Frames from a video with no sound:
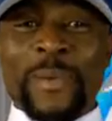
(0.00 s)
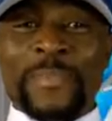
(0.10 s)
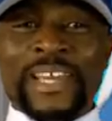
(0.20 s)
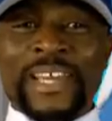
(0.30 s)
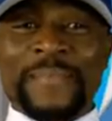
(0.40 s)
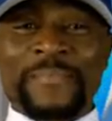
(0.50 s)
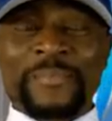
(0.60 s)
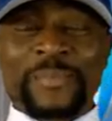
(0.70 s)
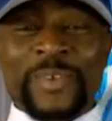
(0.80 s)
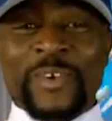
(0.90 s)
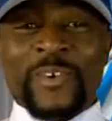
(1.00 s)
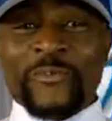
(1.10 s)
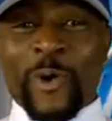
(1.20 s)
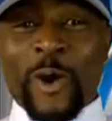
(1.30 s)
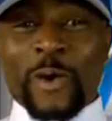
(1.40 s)
for the great
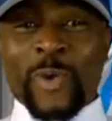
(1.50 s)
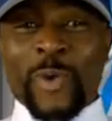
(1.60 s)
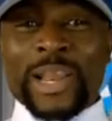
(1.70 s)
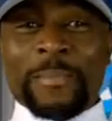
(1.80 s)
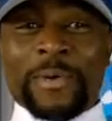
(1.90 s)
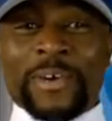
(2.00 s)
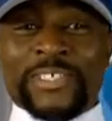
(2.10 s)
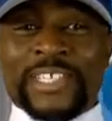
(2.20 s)
state of Bui,